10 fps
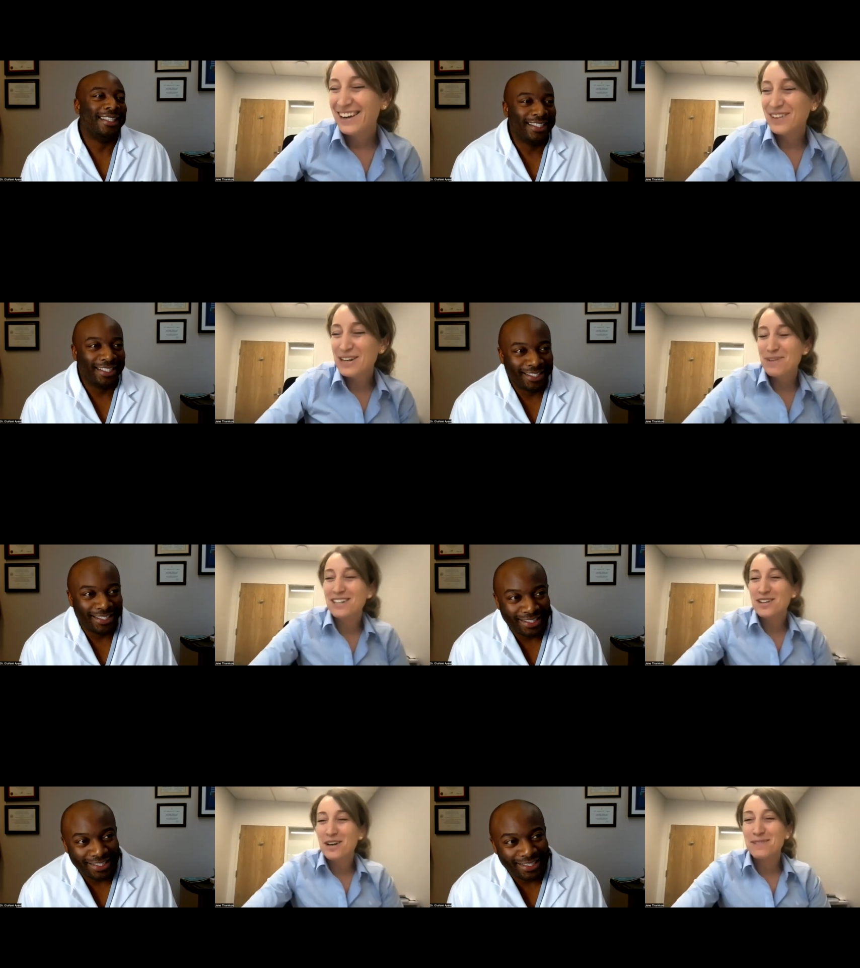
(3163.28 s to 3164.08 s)
Speaker 1: made my
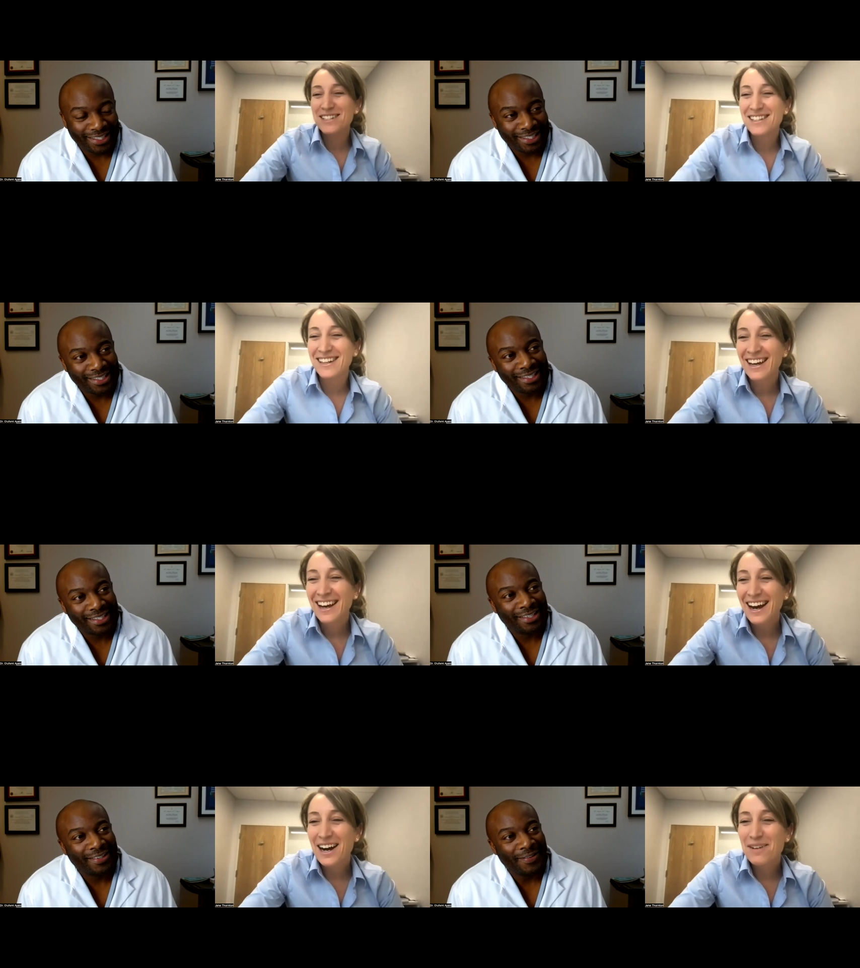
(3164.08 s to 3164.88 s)
job easy.
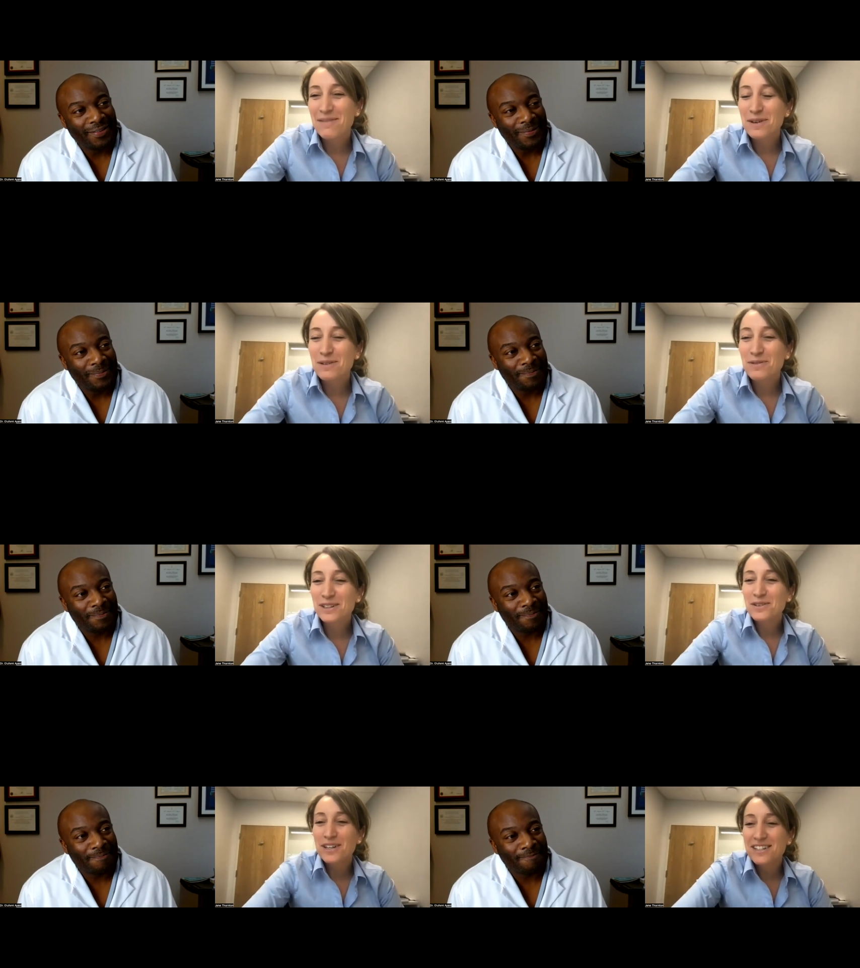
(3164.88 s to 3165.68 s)
Um, but one
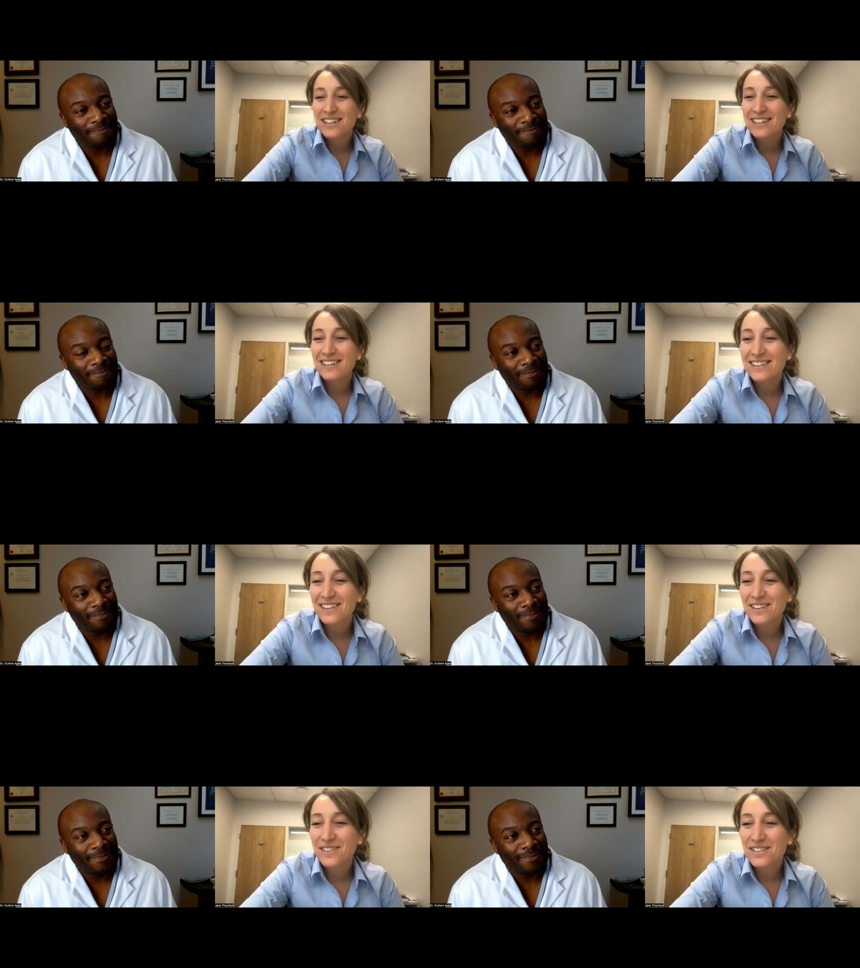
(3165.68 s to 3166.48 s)
question,
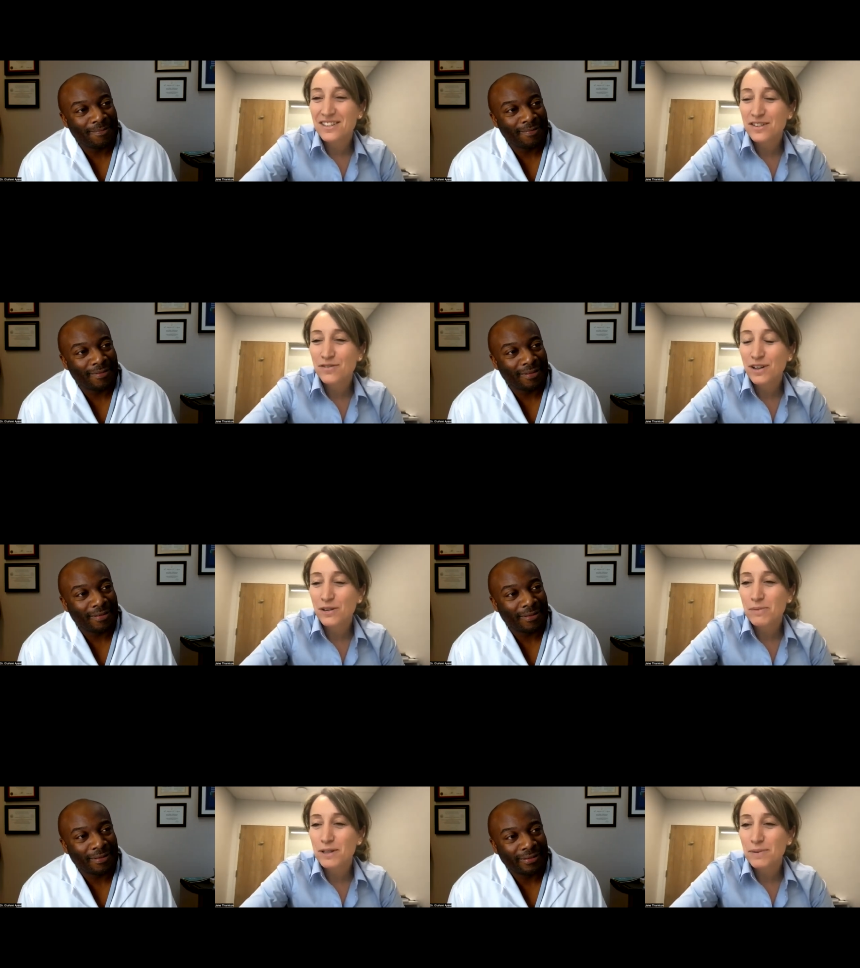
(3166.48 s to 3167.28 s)
so just to follow
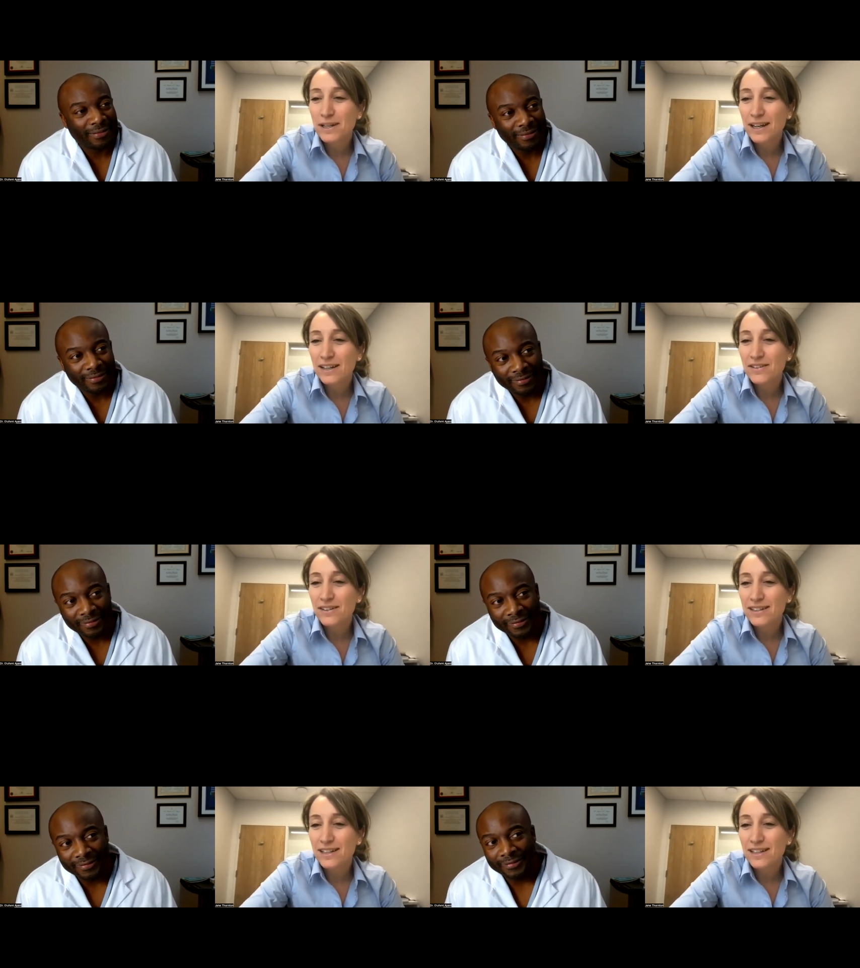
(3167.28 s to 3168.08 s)
up on the pediatric
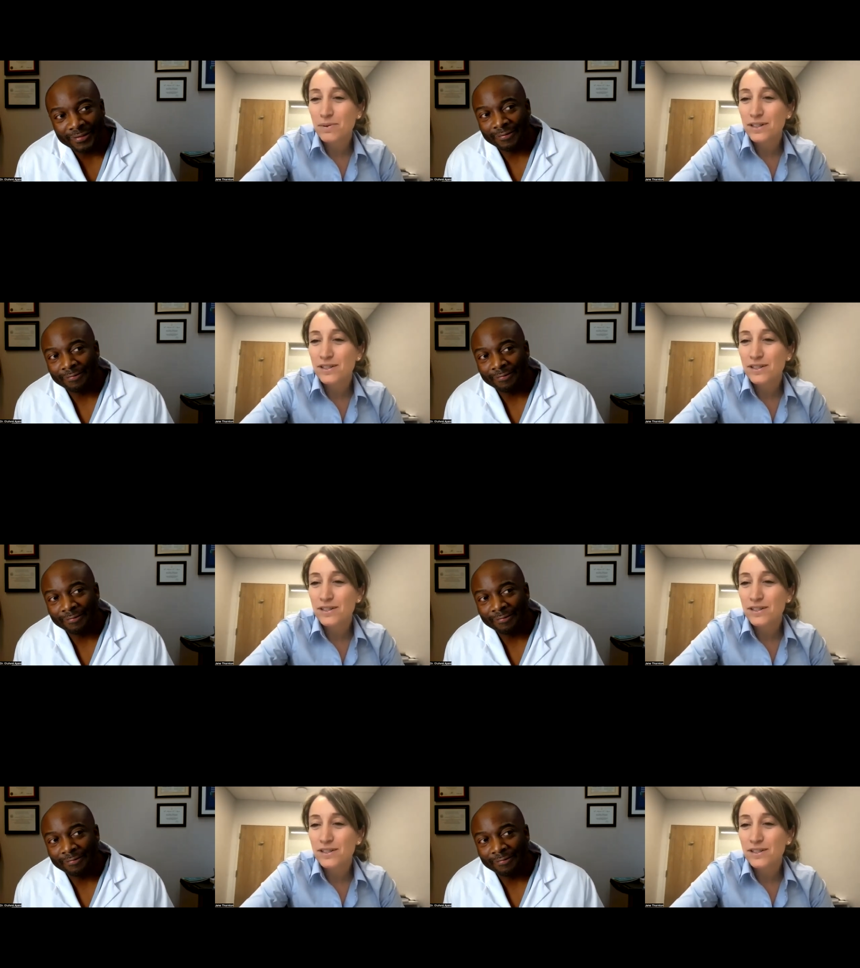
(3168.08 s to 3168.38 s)
standpoint.